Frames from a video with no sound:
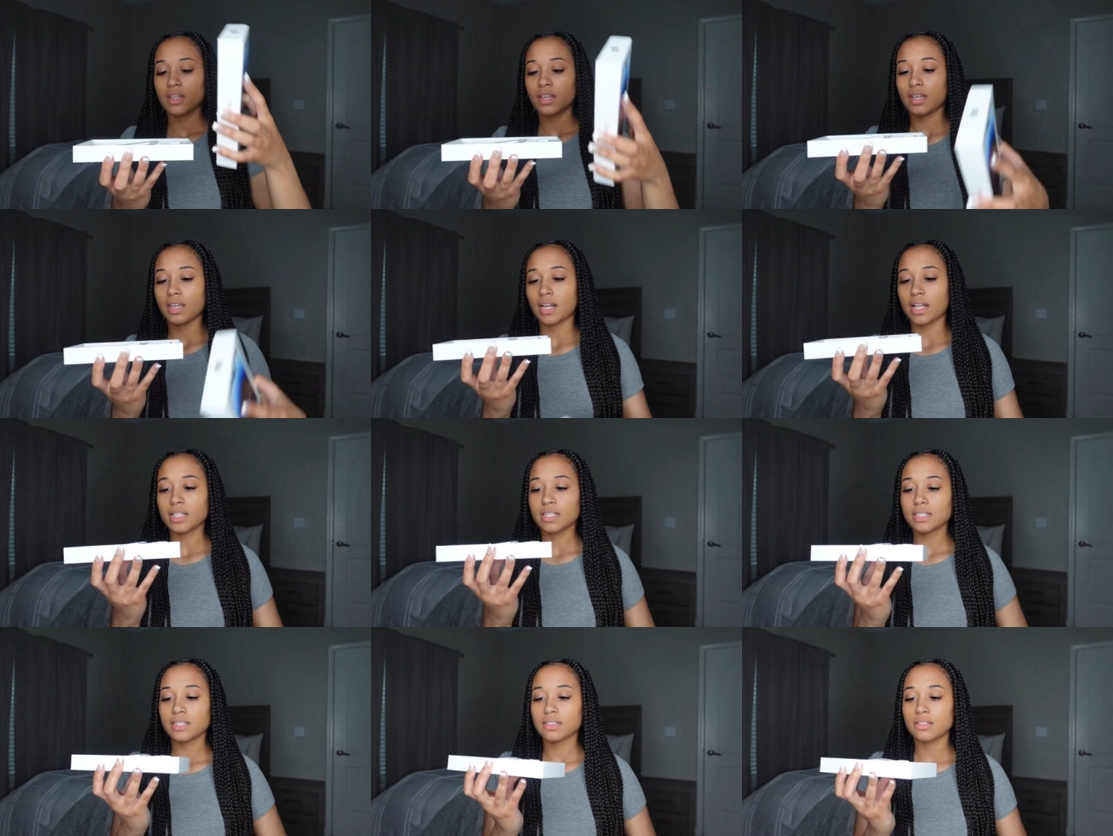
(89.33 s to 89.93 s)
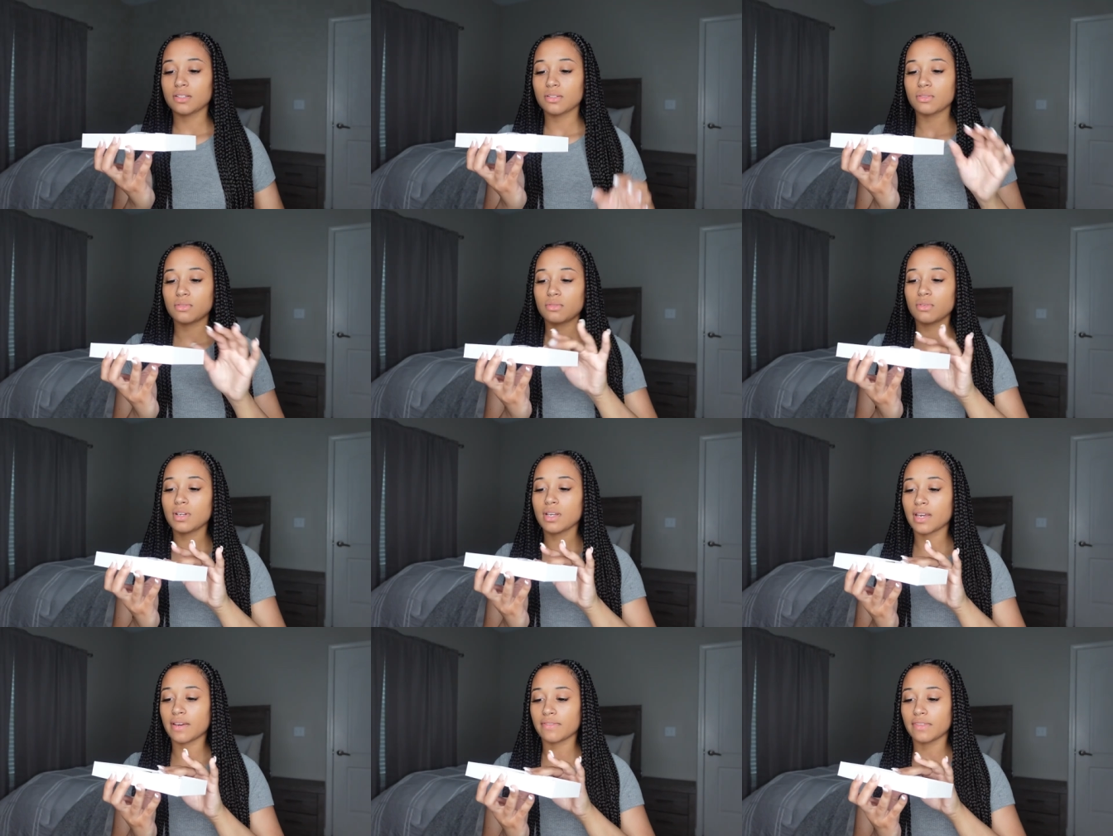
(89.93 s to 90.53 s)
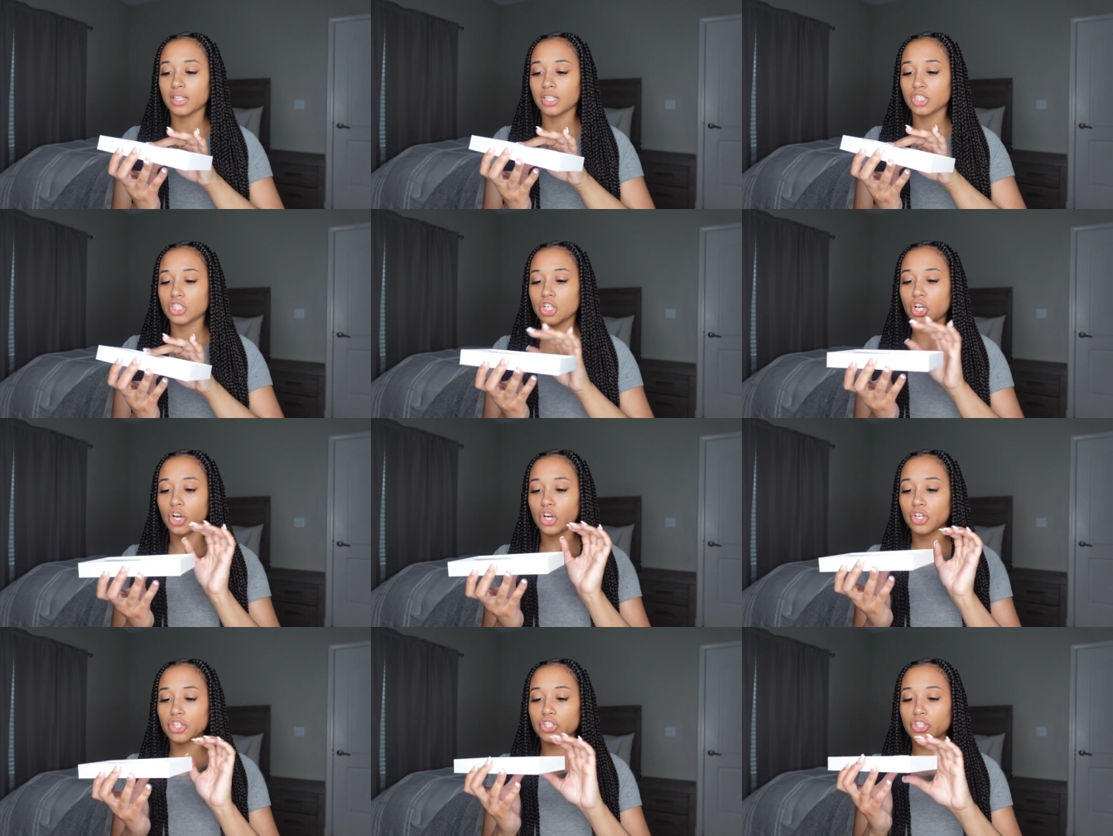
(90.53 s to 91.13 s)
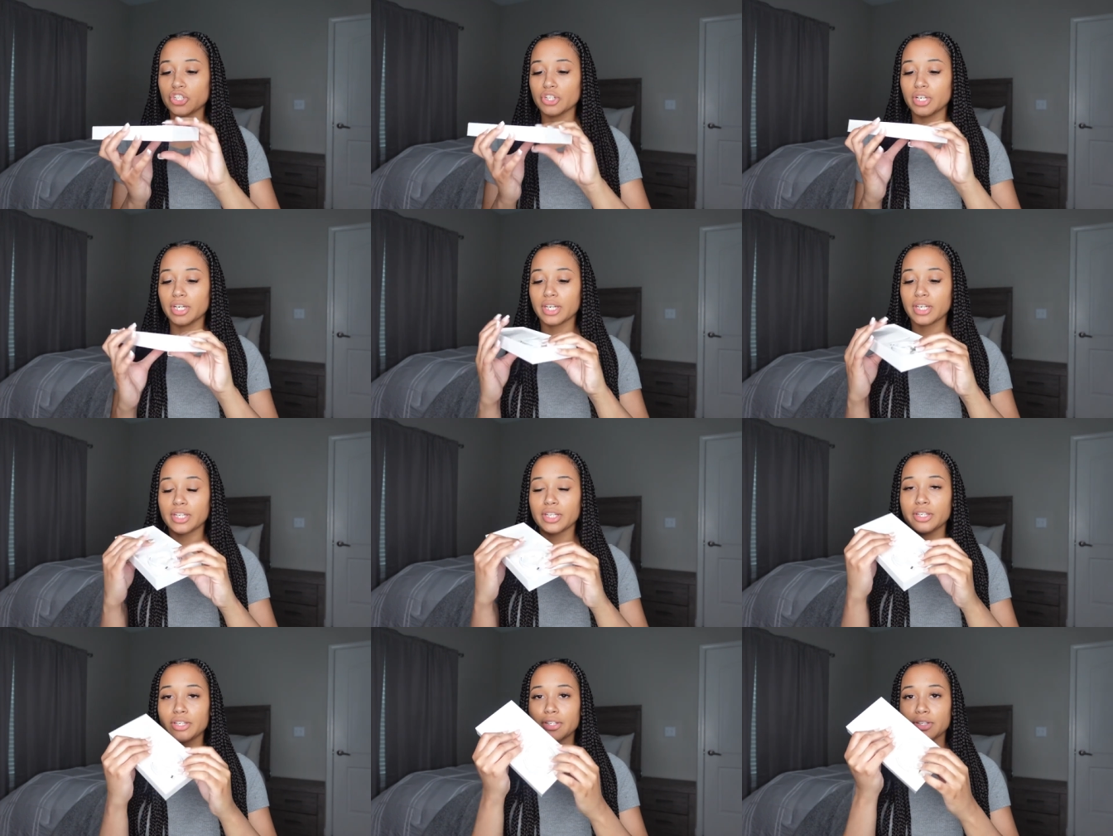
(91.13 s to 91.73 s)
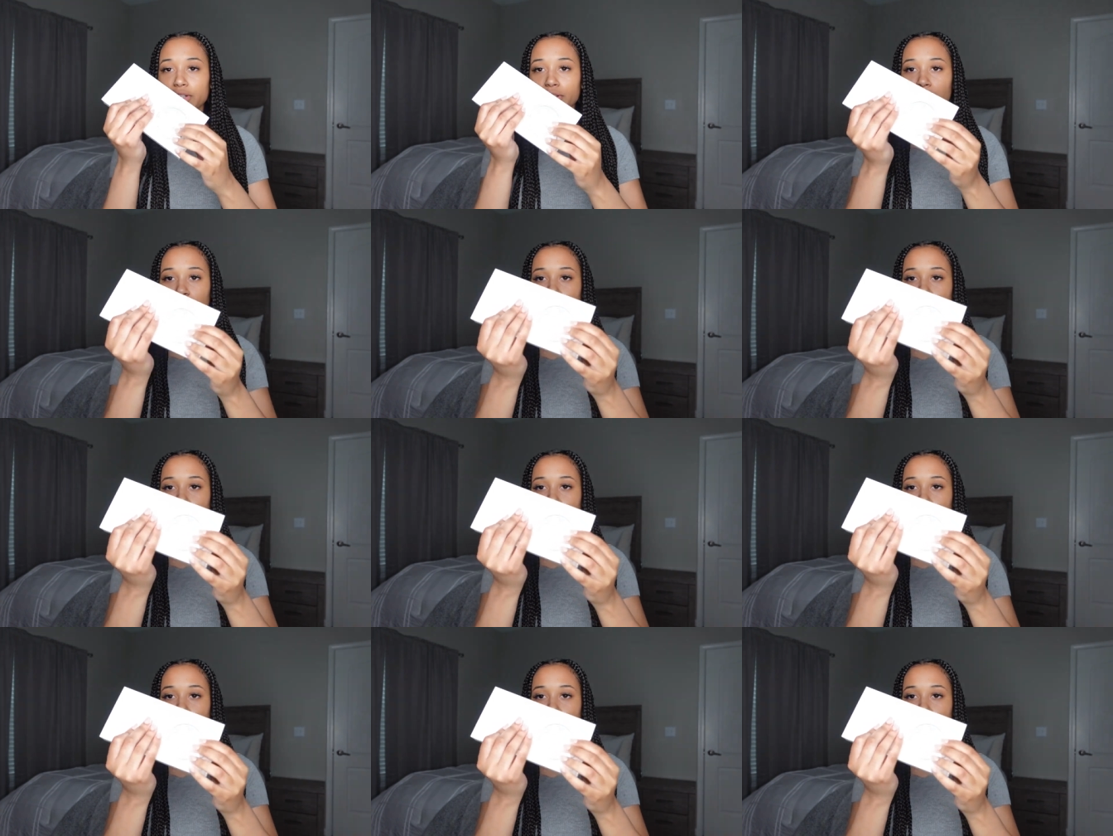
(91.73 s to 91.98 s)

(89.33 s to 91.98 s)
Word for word: And I still have the charger in here.